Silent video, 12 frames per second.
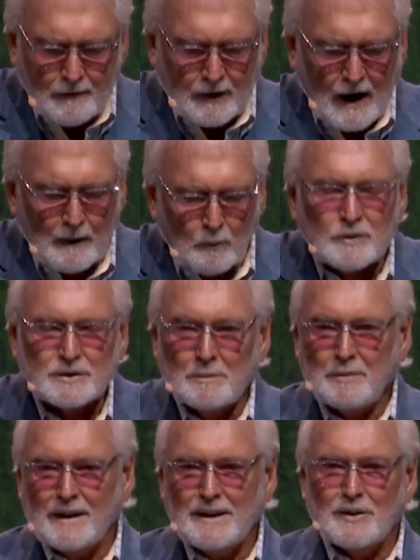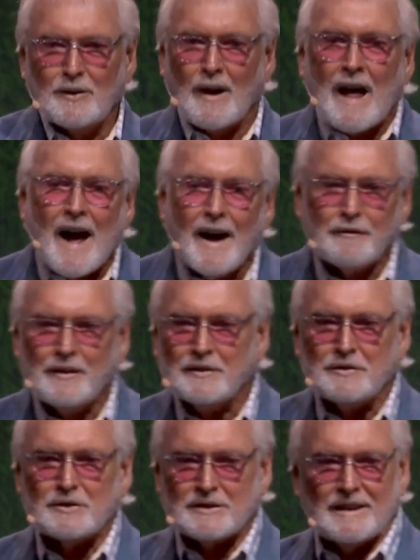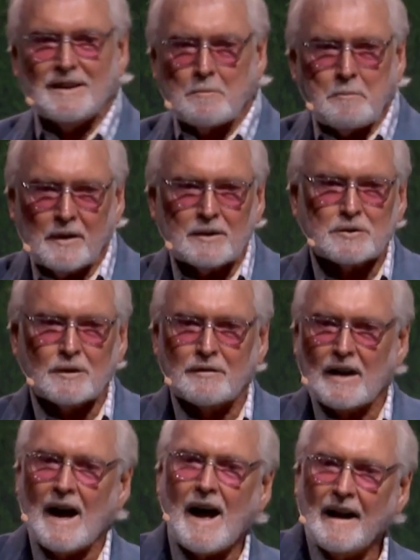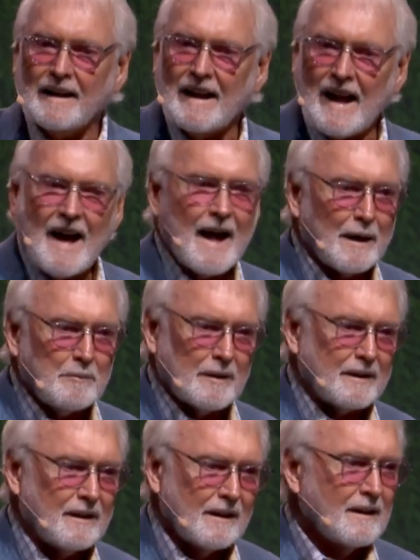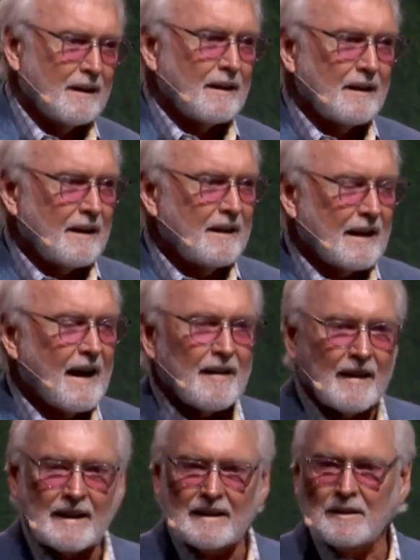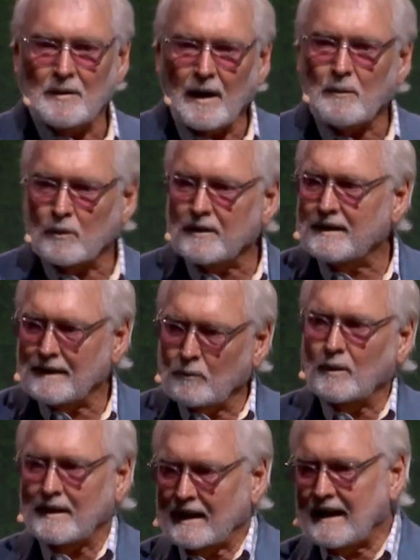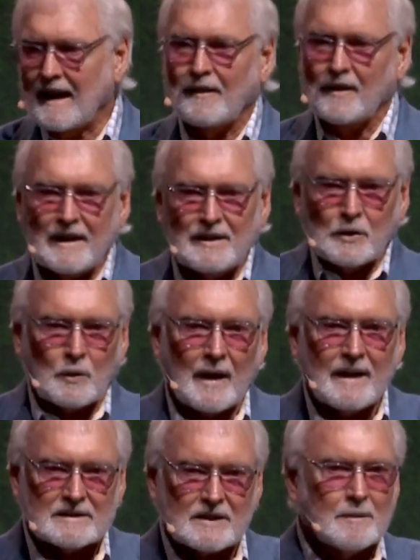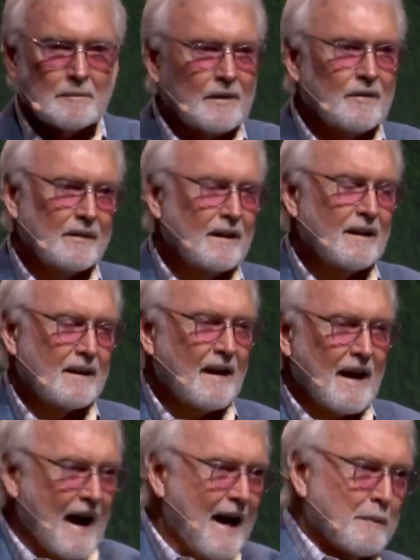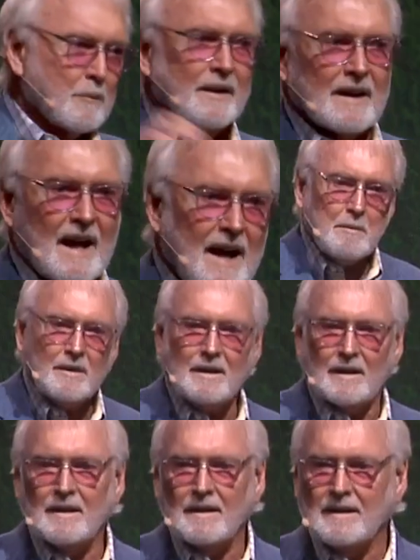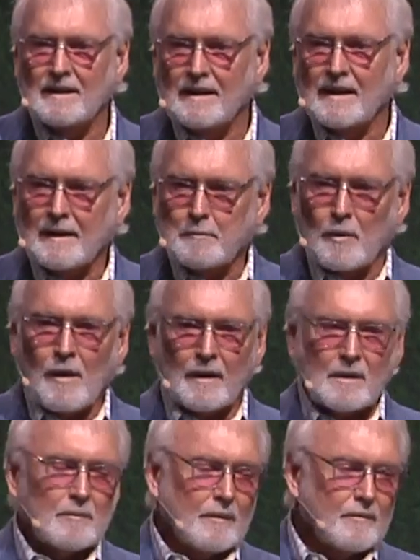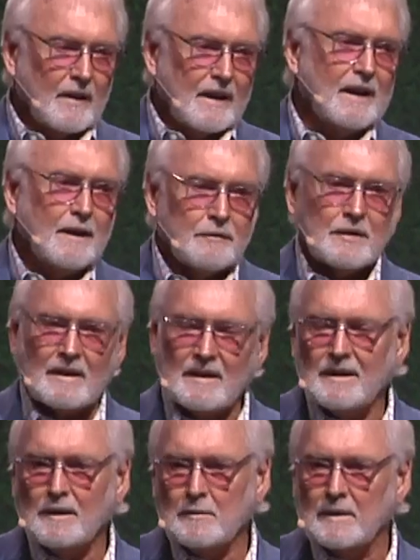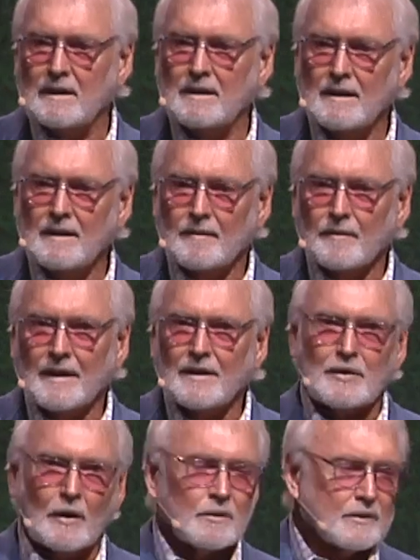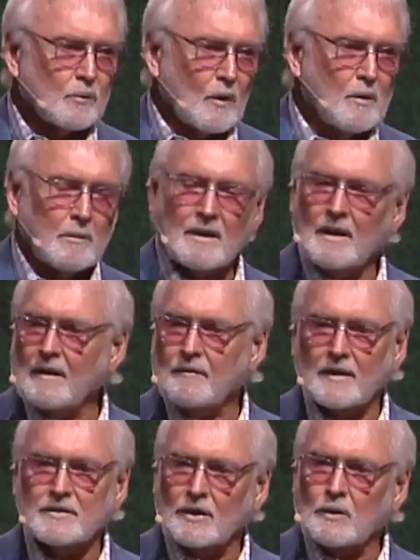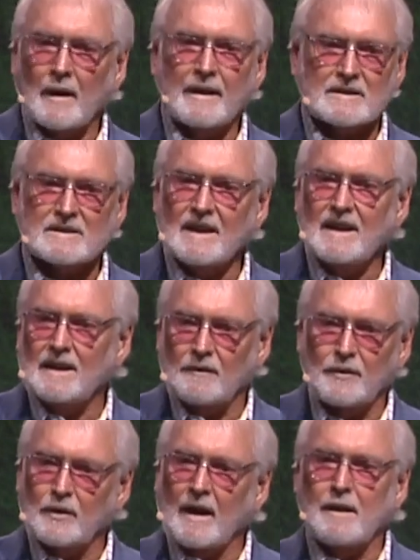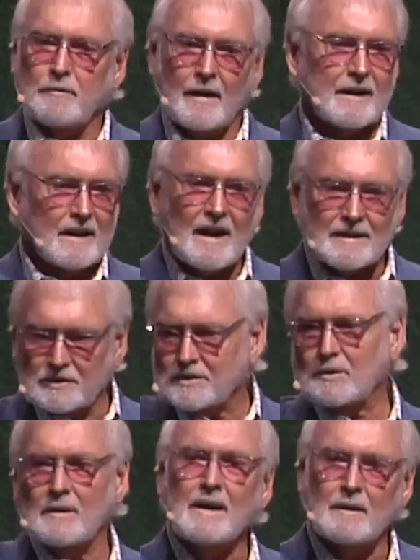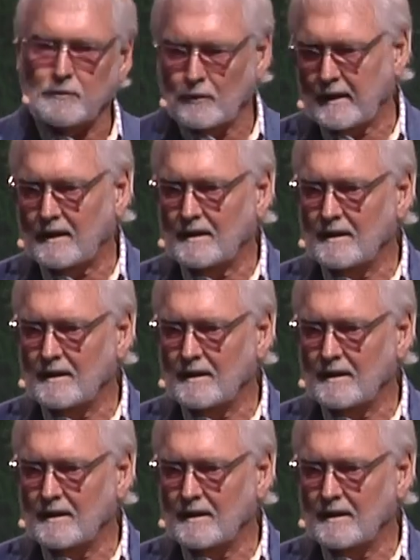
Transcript: God wants to be in your life. Did you see the picture of God and Adam and, and how they hey, were together? He'd create something and Adam would name it and he brought him Eve to him, and he told him, Roman, that there's a greatest need. If you can't find it, God will just create it for you.